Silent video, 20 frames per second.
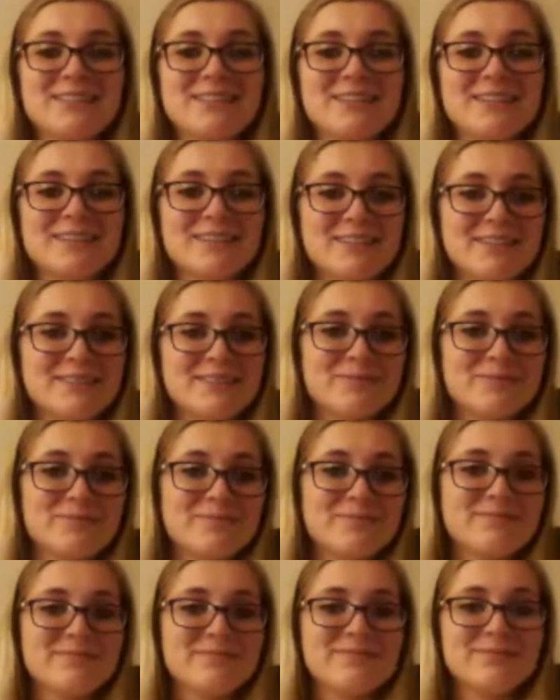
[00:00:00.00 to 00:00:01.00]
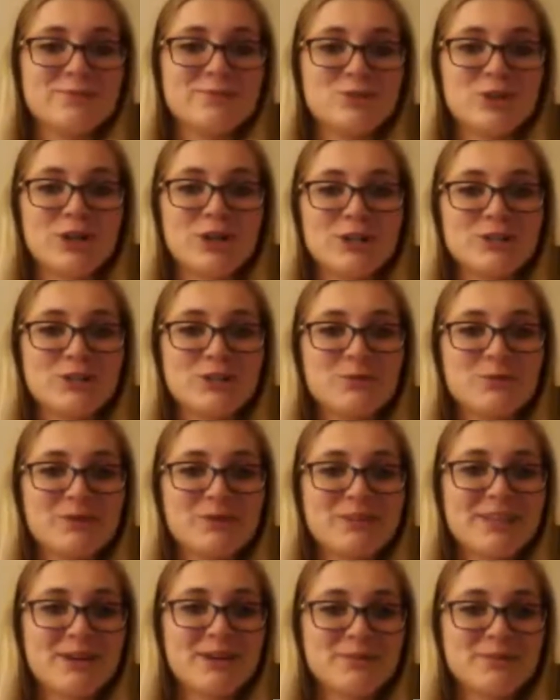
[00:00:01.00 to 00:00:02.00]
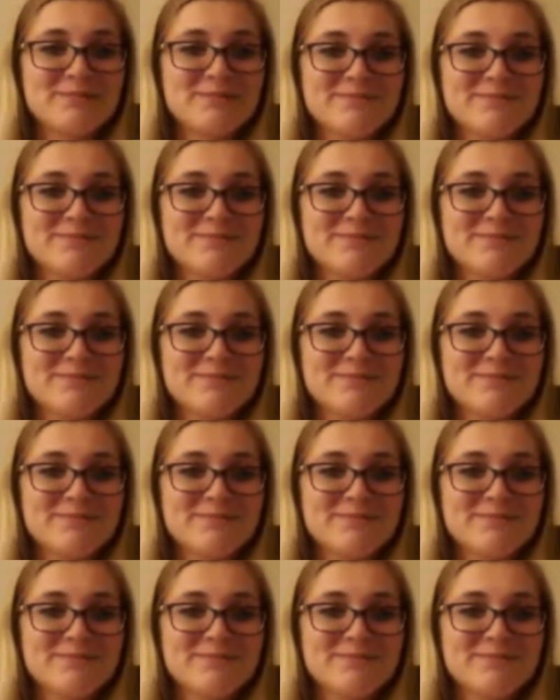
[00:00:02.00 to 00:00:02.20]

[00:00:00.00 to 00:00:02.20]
John, do you want to read that one?